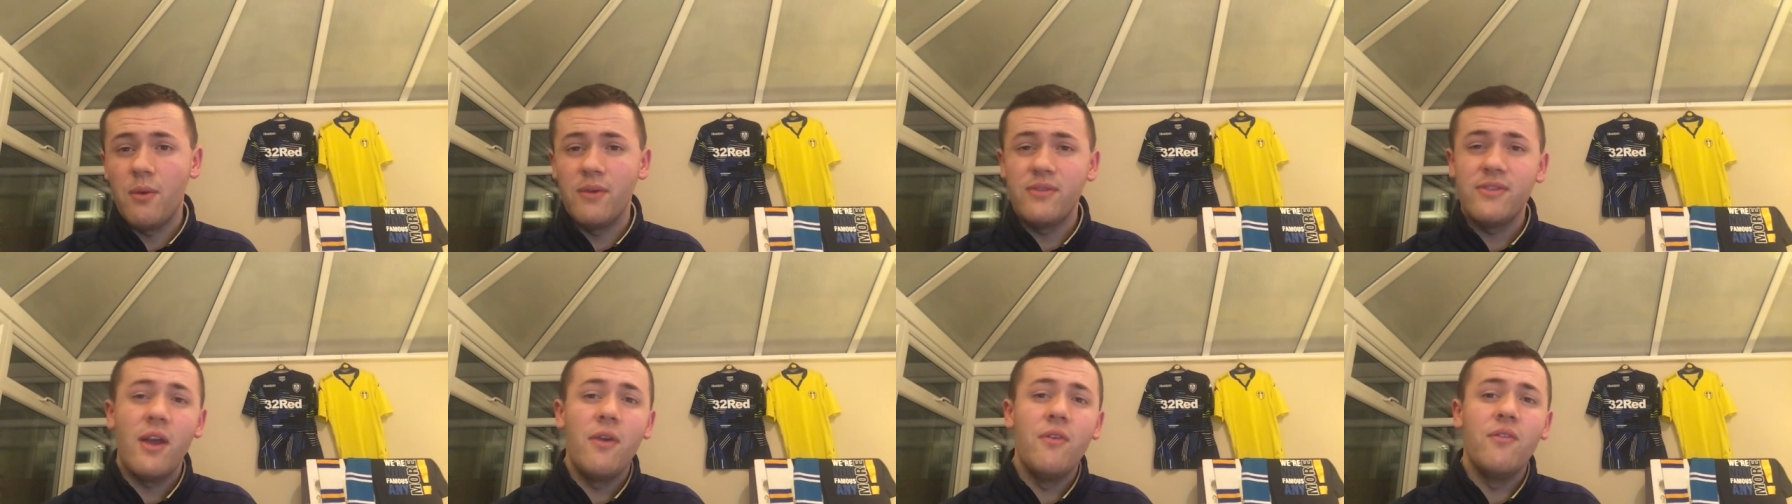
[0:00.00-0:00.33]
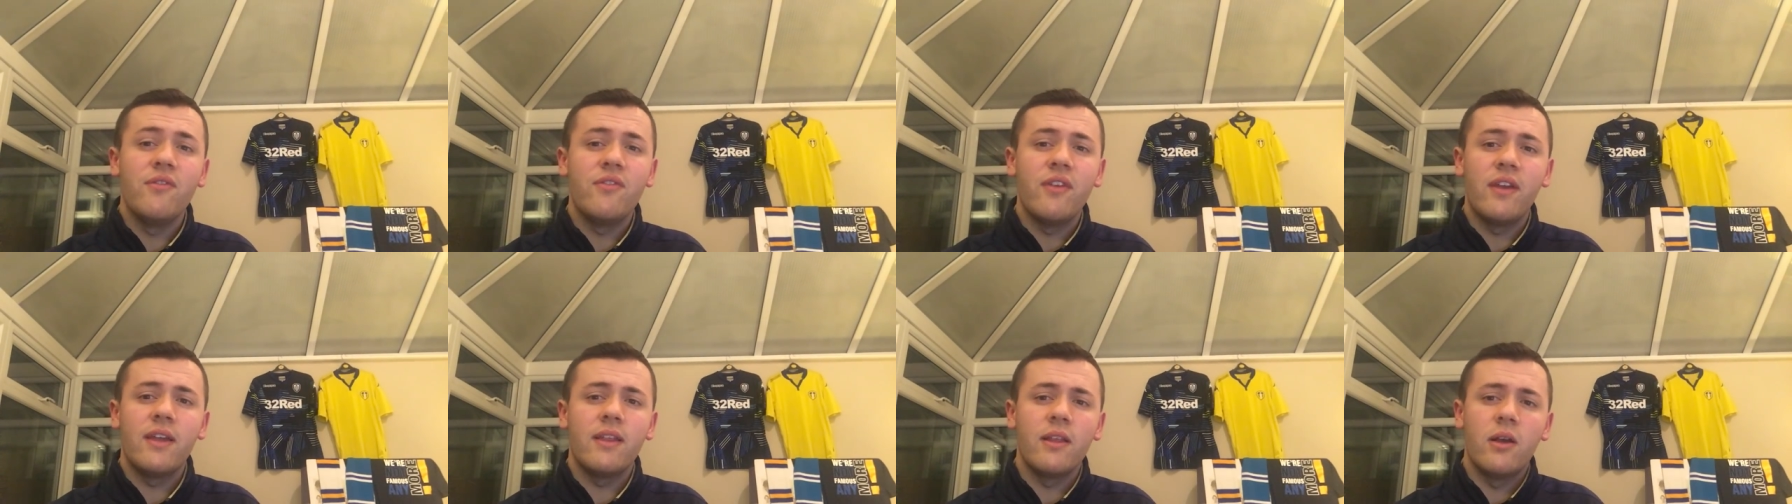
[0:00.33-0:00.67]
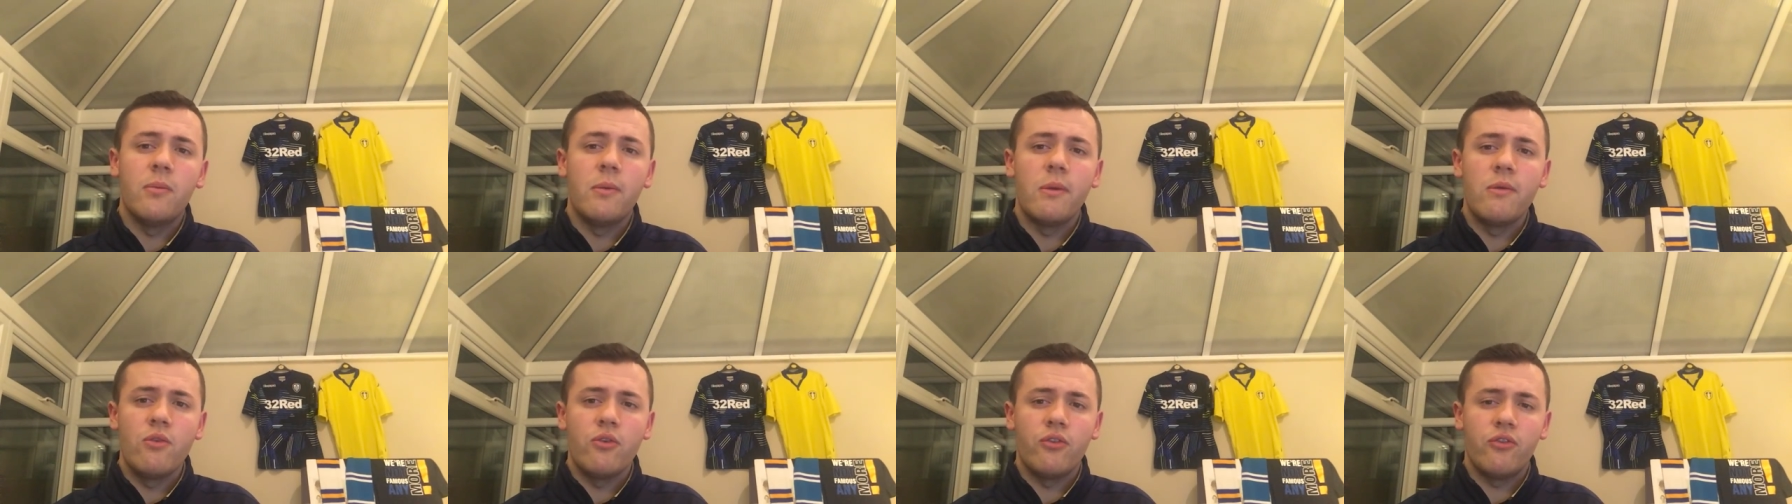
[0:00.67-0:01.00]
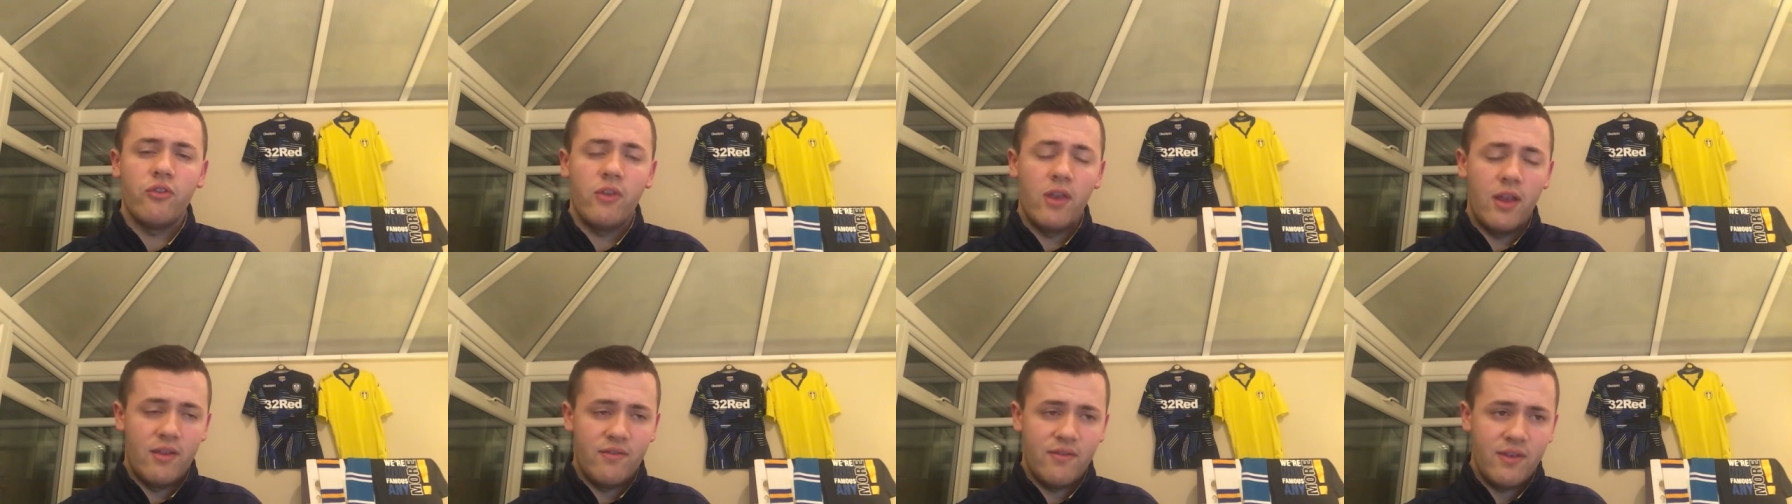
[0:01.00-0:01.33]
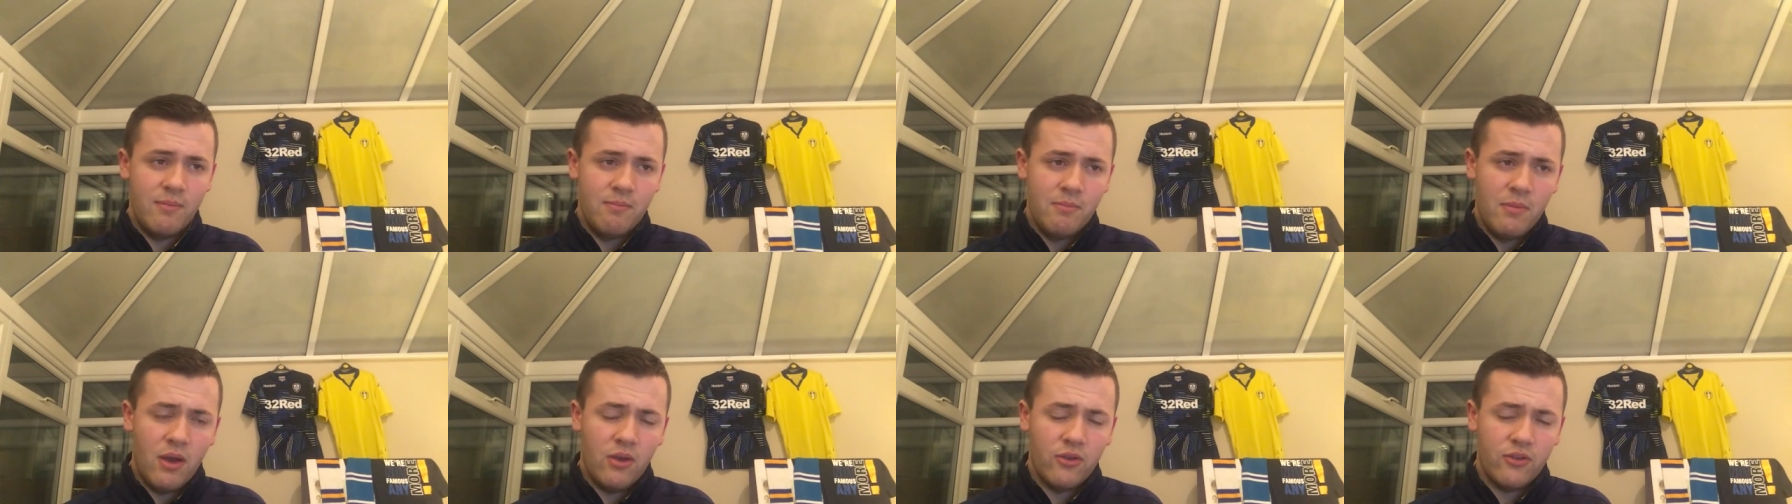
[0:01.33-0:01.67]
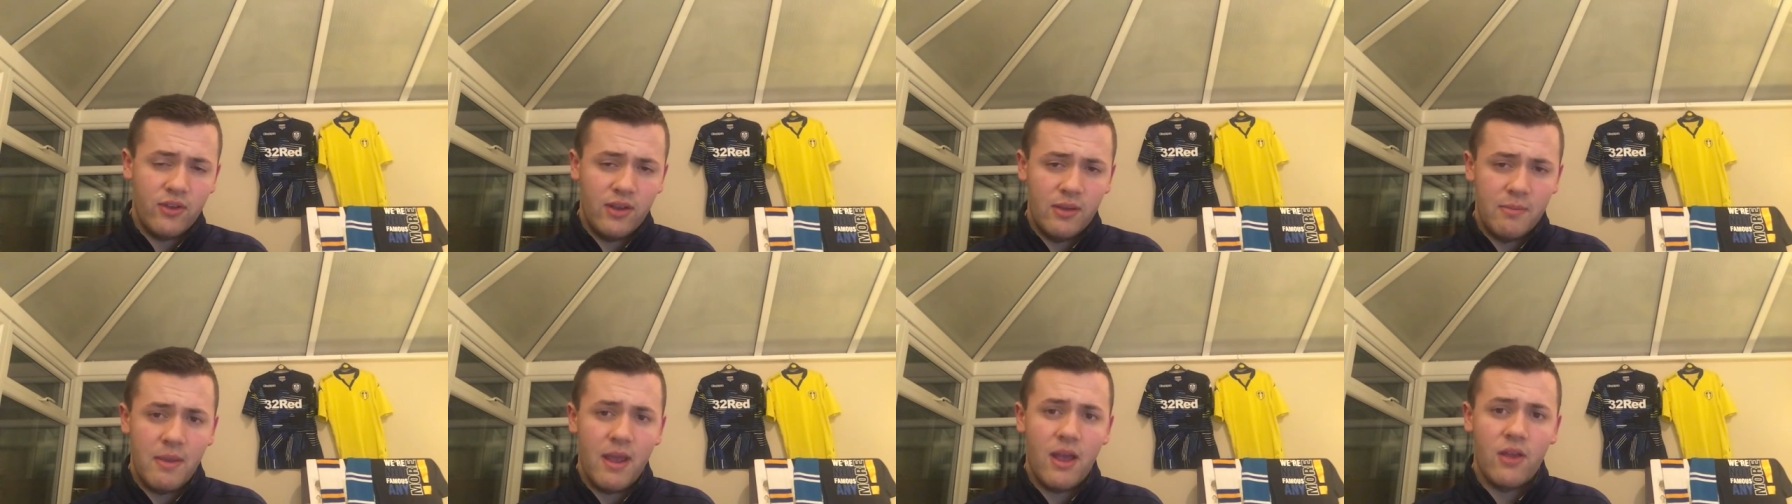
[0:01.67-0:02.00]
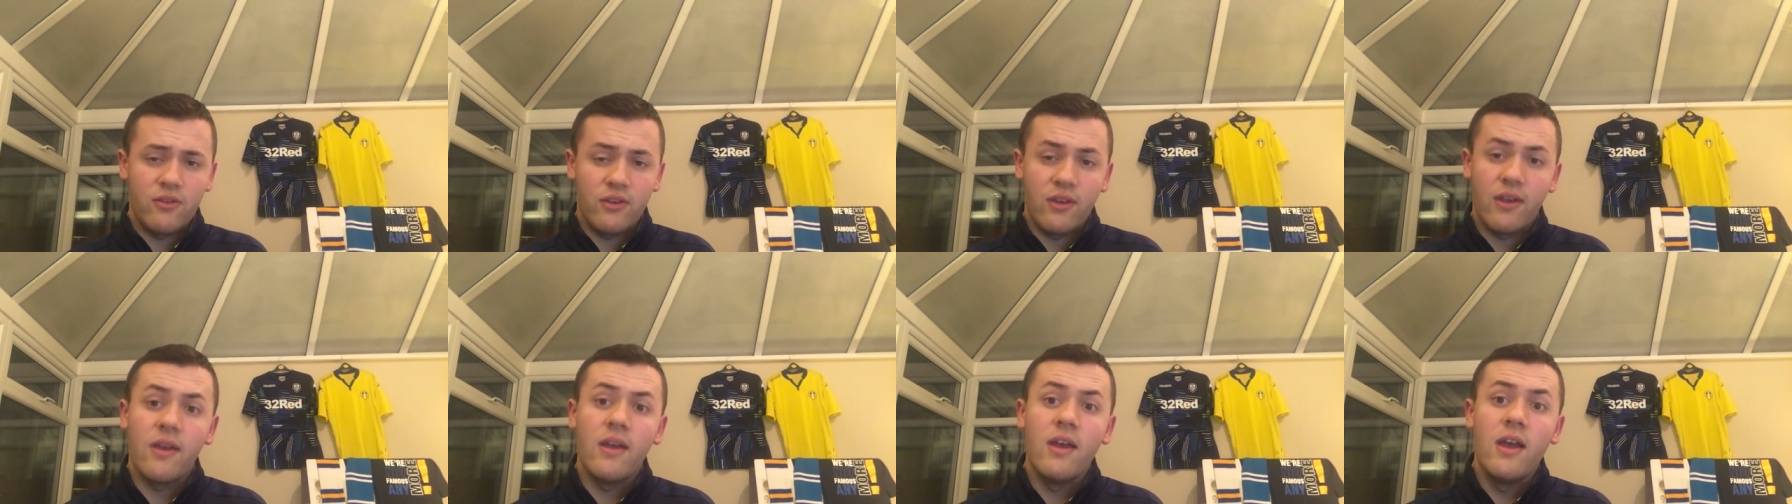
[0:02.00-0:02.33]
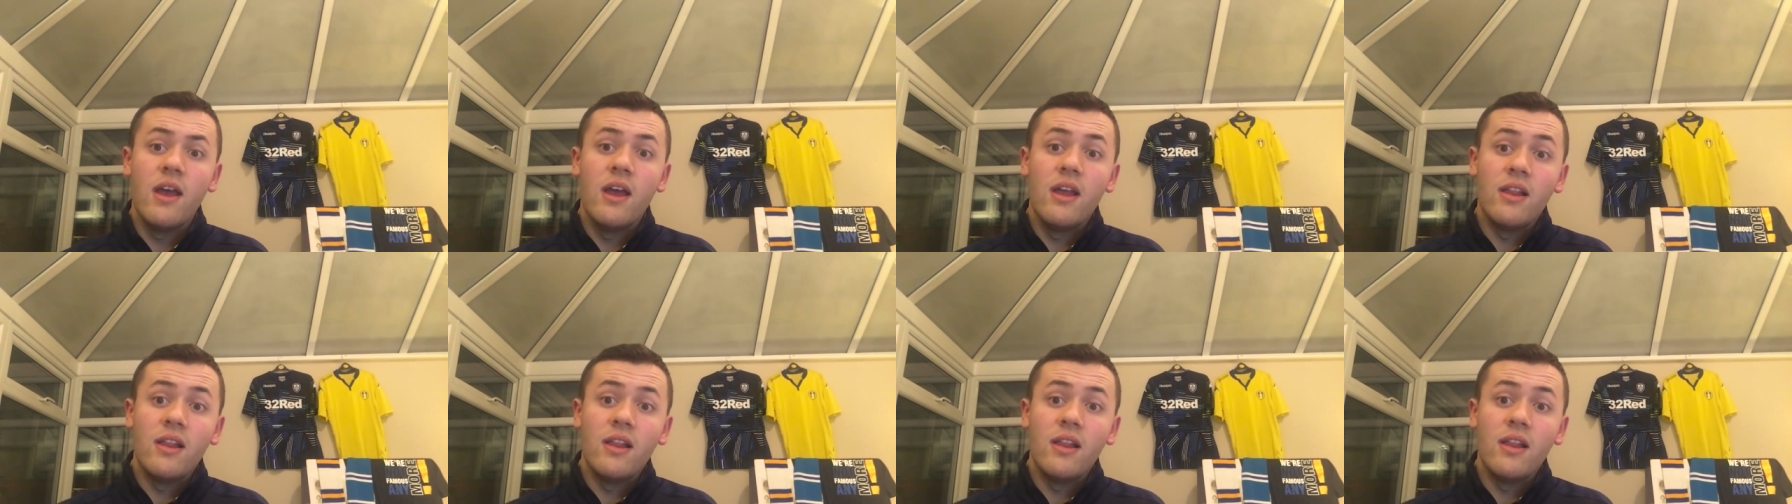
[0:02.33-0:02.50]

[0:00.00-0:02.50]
I don't think they'll be rushed in. I think Marcelo Bielsa